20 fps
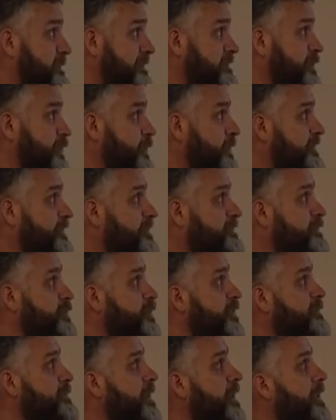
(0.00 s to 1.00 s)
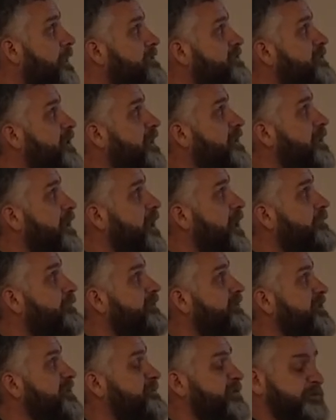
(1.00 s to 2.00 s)
of Lewis's view of marriage and love
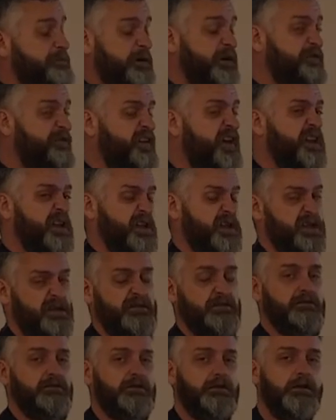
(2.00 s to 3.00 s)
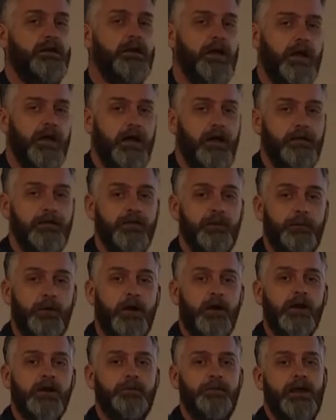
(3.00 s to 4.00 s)
seems prophetic. The
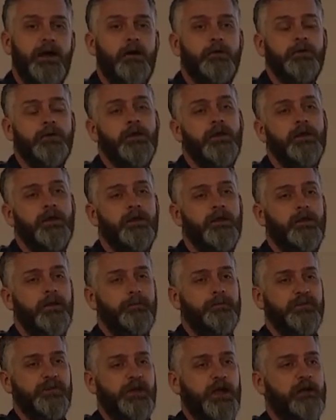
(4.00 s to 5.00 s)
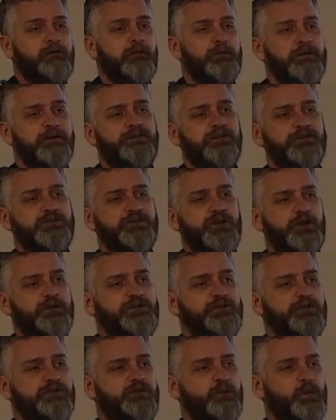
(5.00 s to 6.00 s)
part about governments and
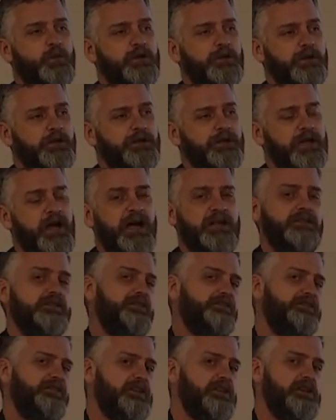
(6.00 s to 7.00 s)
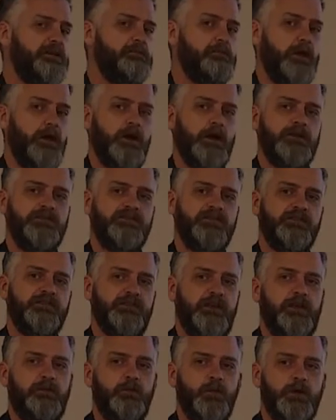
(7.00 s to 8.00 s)
churches will not see marriage the
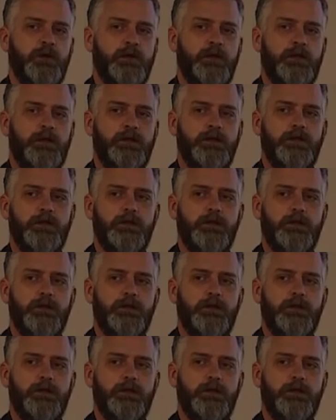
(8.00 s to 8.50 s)
same way,